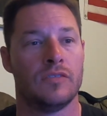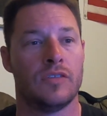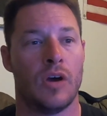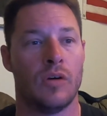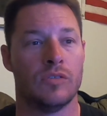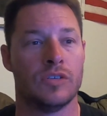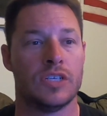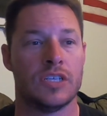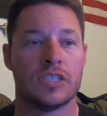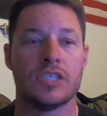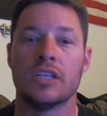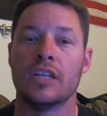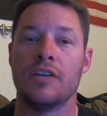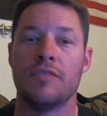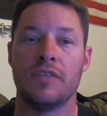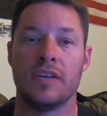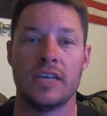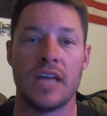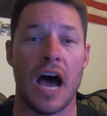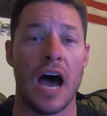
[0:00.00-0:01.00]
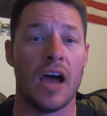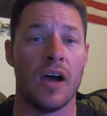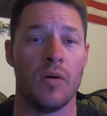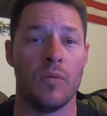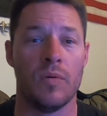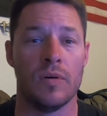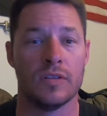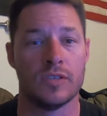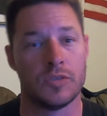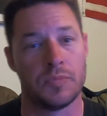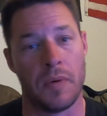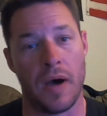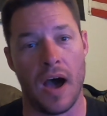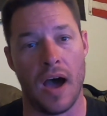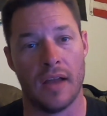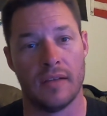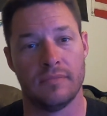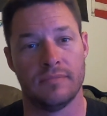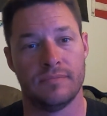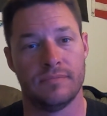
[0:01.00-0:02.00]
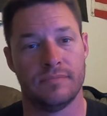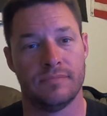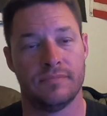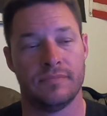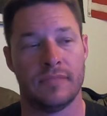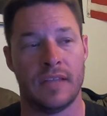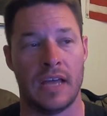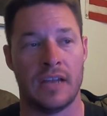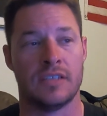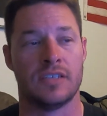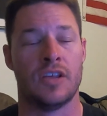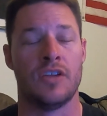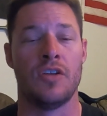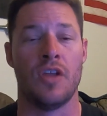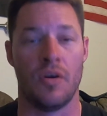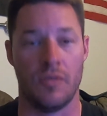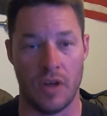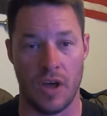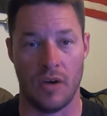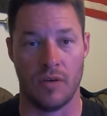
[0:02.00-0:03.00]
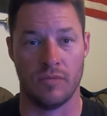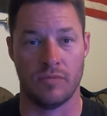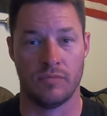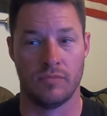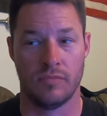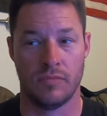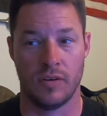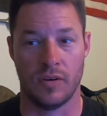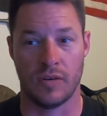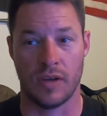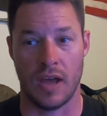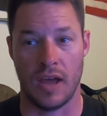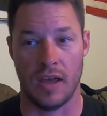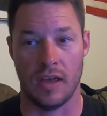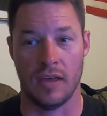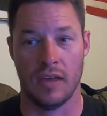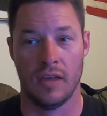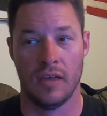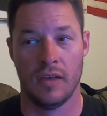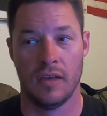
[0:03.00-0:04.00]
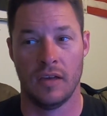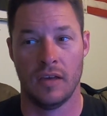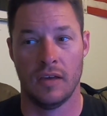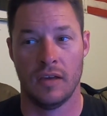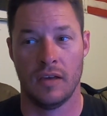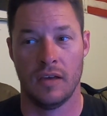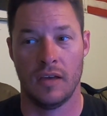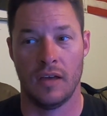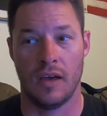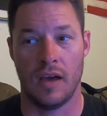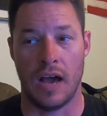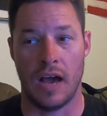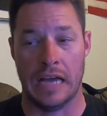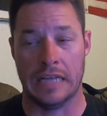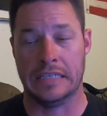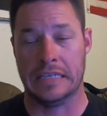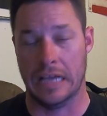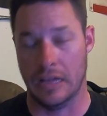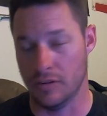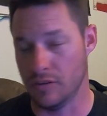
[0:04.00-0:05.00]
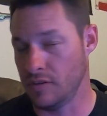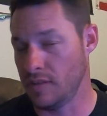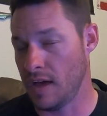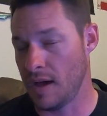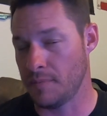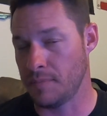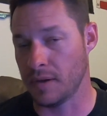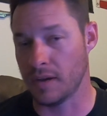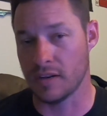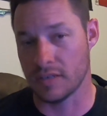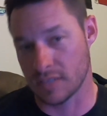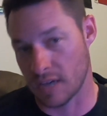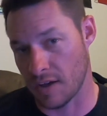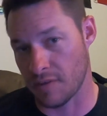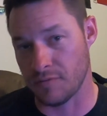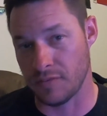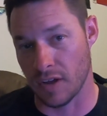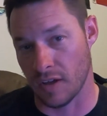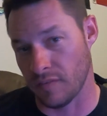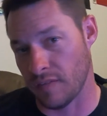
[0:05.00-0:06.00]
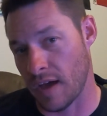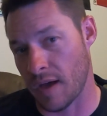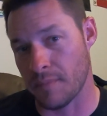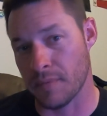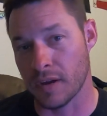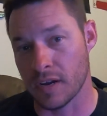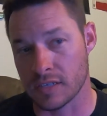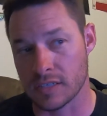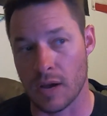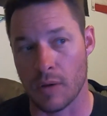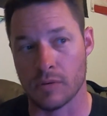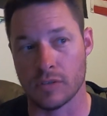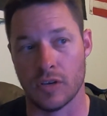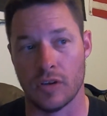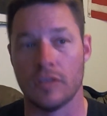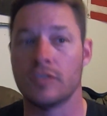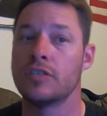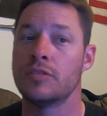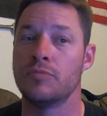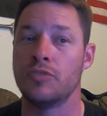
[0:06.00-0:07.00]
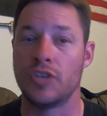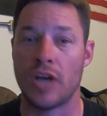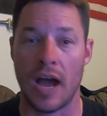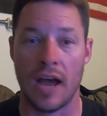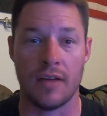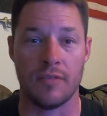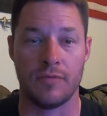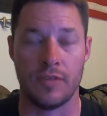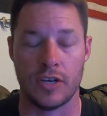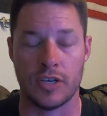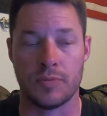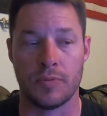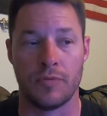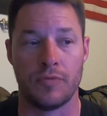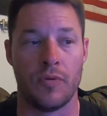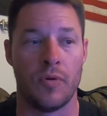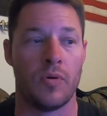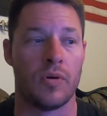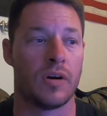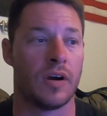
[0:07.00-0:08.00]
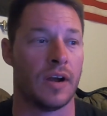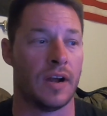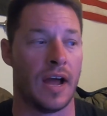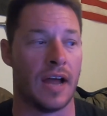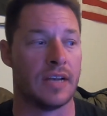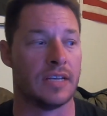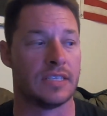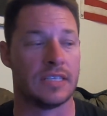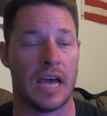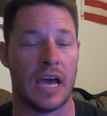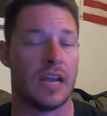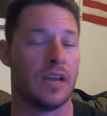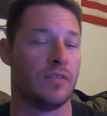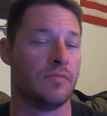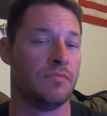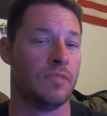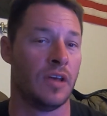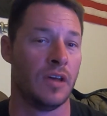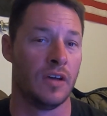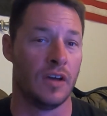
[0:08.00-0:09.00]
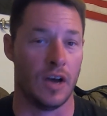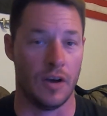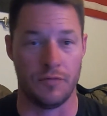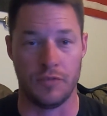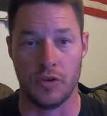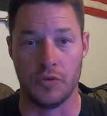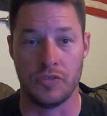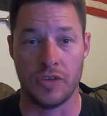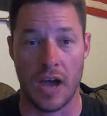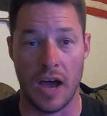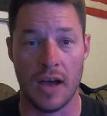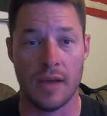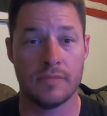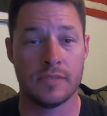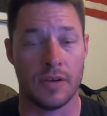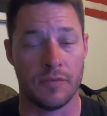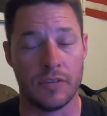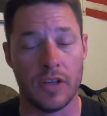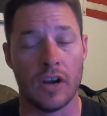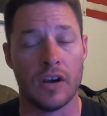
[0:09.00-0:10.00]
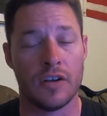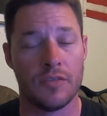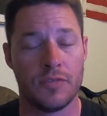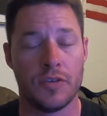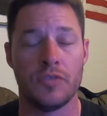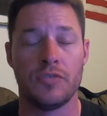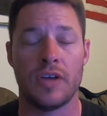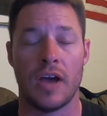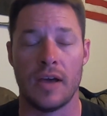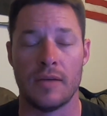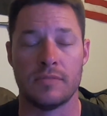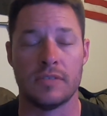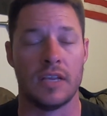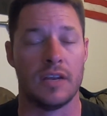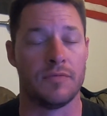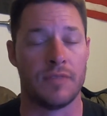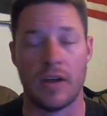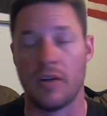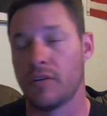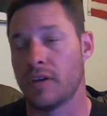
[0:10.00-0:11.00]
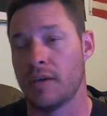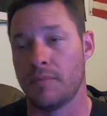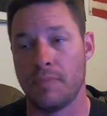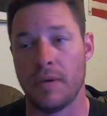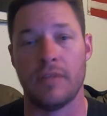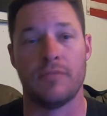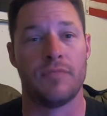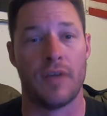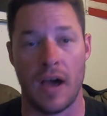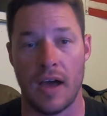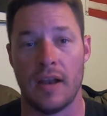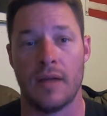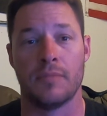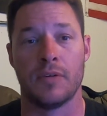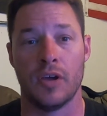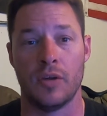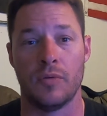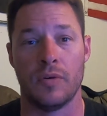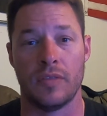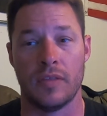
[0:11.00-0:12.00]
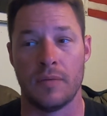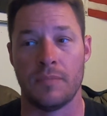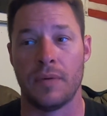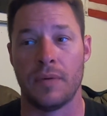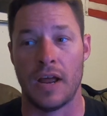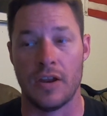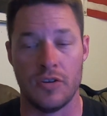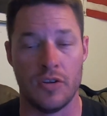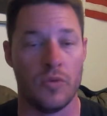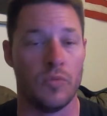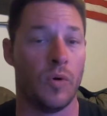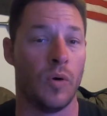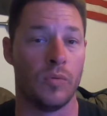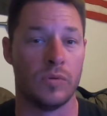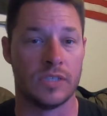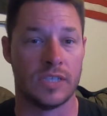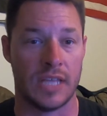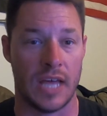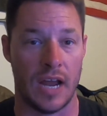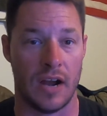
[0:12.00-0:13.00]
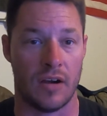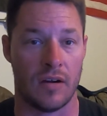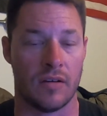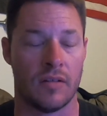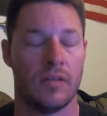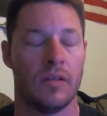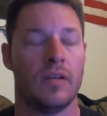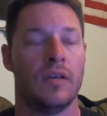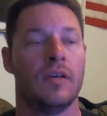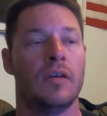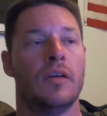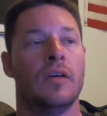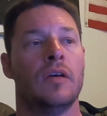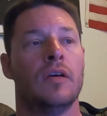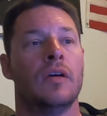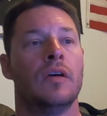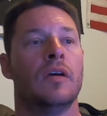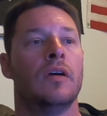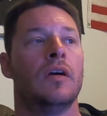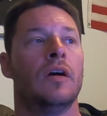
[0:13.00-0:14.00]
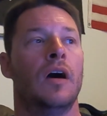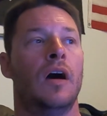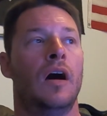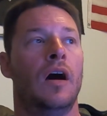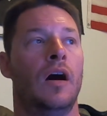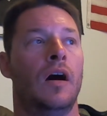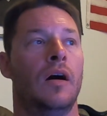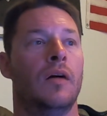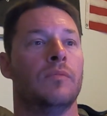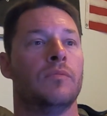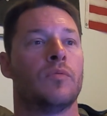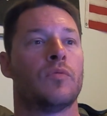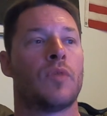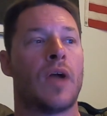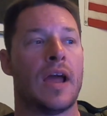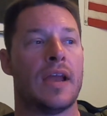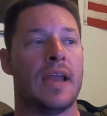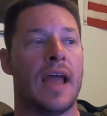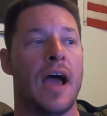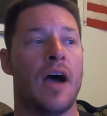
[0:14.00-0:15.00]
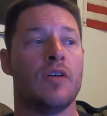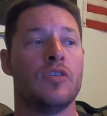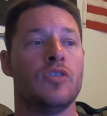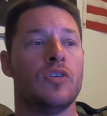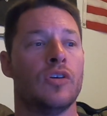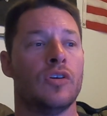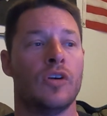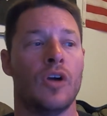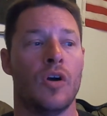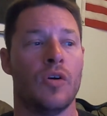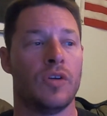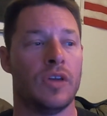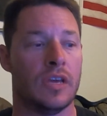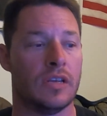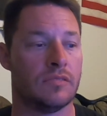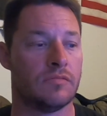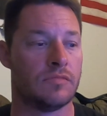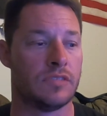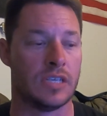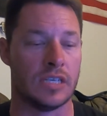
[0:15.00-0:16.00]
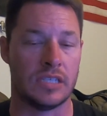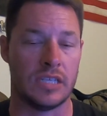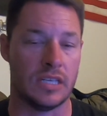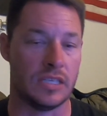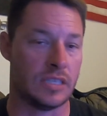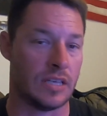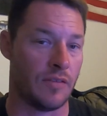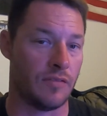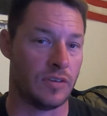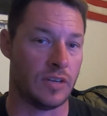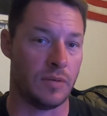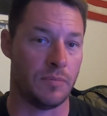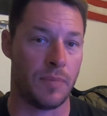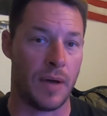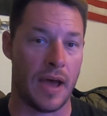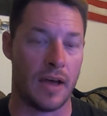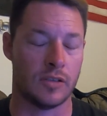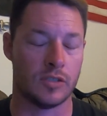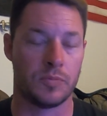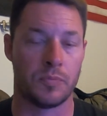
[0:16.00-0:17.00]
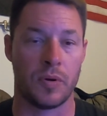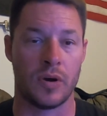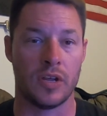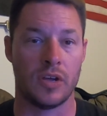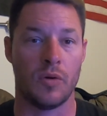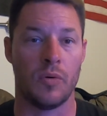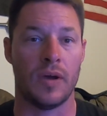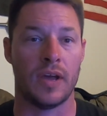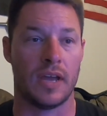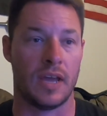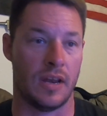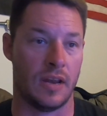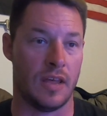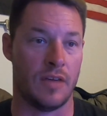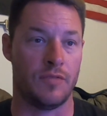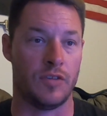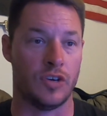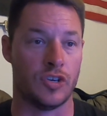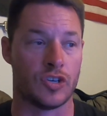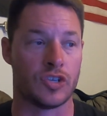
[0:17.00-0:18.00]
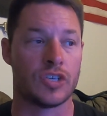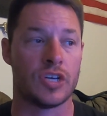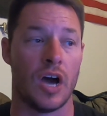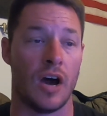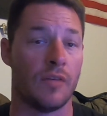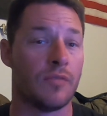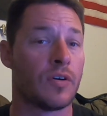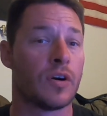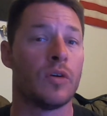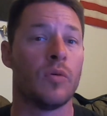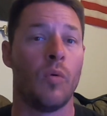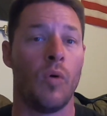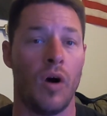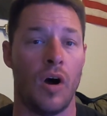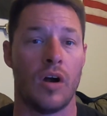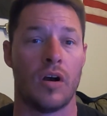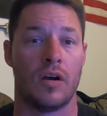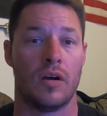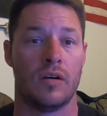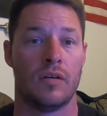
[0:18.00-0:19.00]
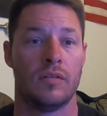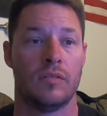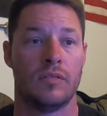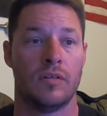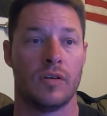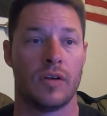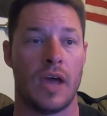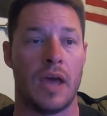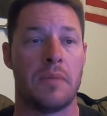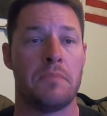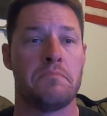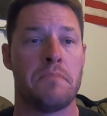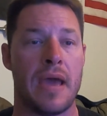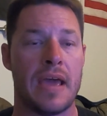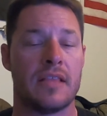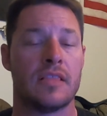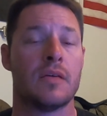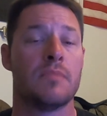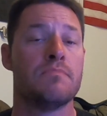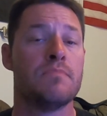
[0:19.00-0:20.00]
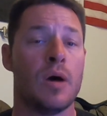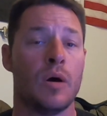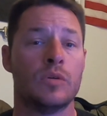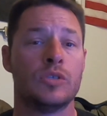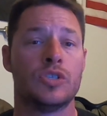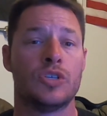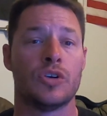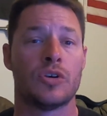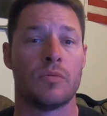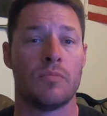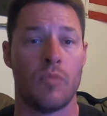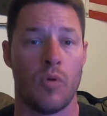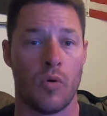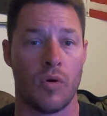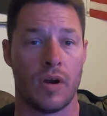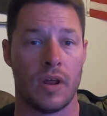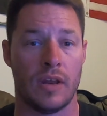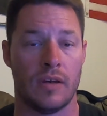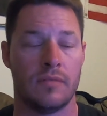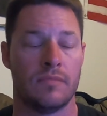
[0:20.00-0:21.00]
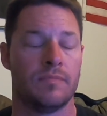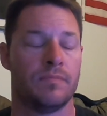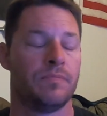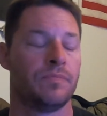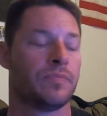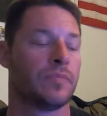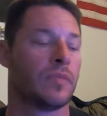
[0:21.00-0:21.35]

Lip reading: Don't just live and die on one spot. That is a no-no, okay? I tell you that because I've done that because I was on some giant fish before and I decided a few times, I've done it a few times, that if I don't get bit, fine, I'm good with I knew what was there. Right now, you can go get 16, 17 pounds pretty quick, and if you just cover in water, okay, make the most of your morning.